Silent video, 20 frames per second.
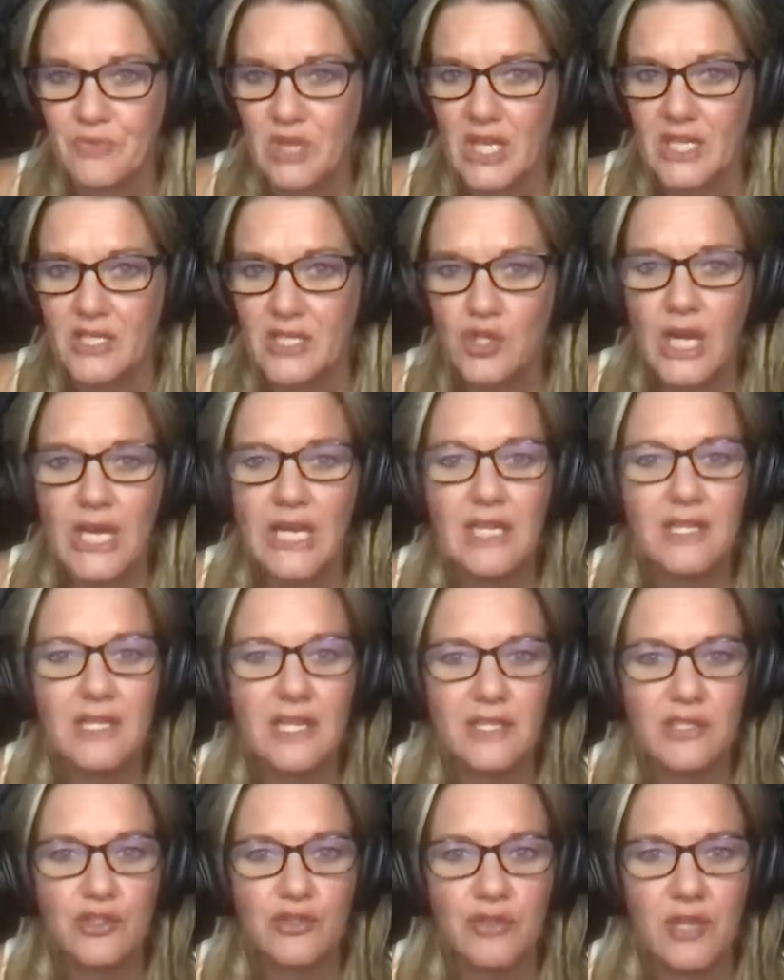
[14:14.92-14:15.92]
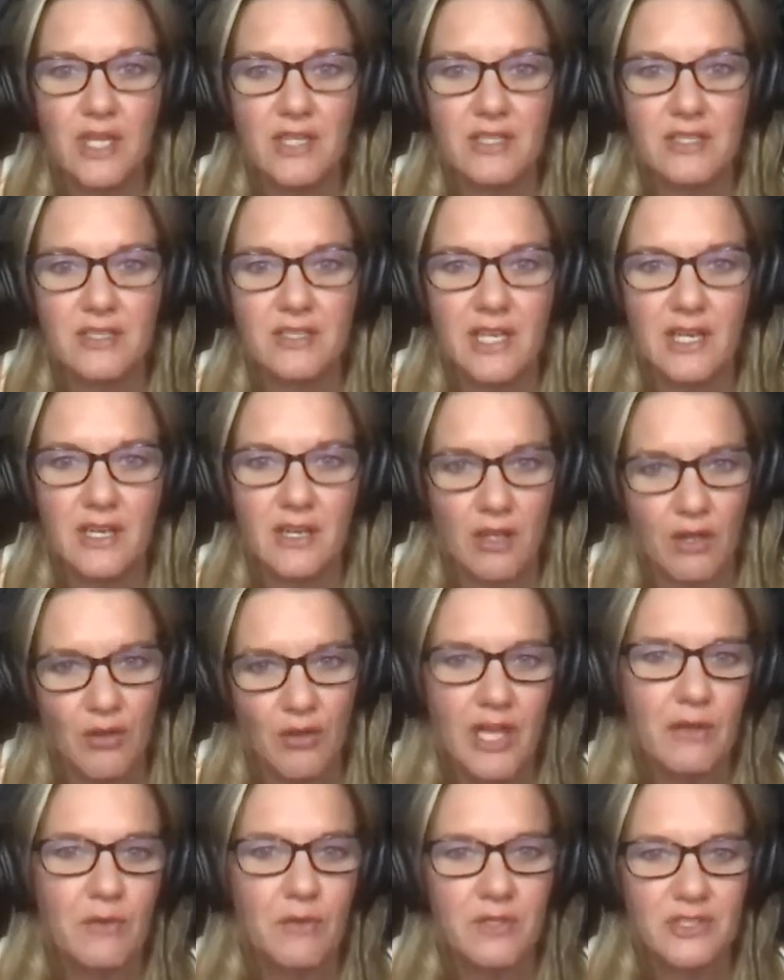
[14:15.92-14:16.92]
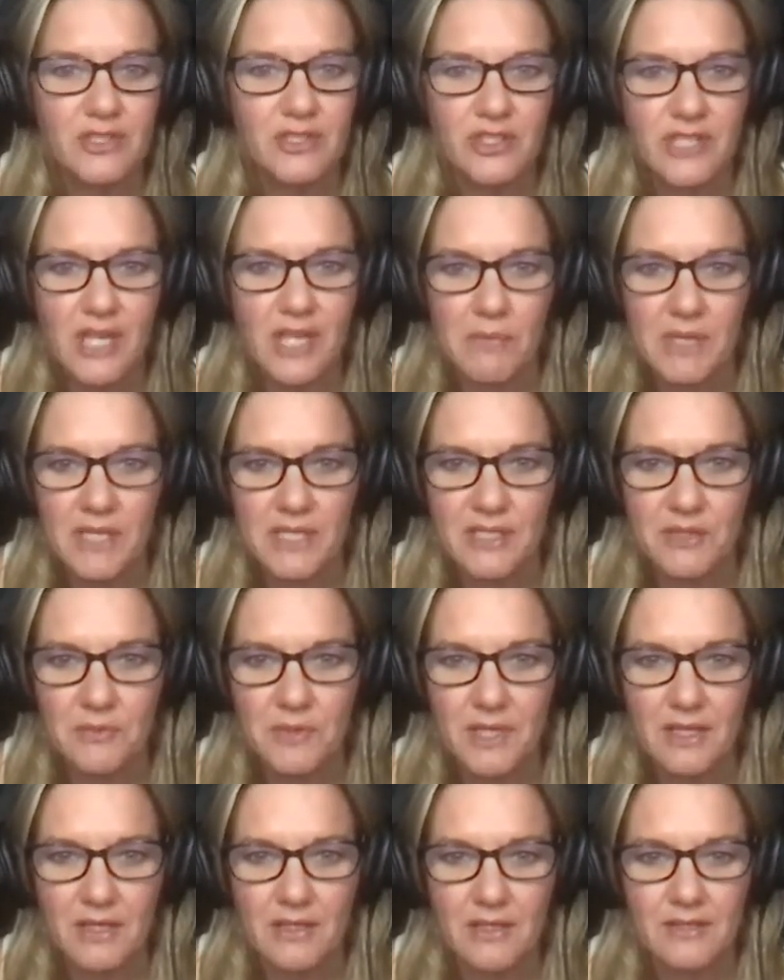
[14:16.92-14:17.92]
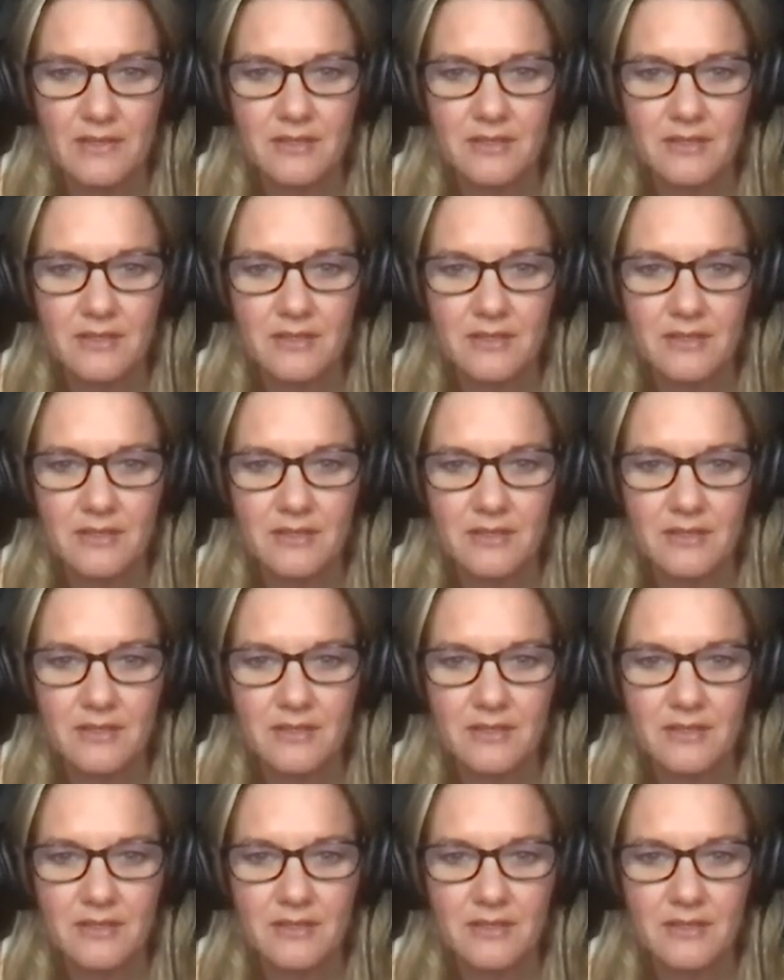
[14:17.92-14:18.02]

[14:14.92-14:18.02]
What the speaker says: I try and like trust, like, okay, well, it's just not meant to be.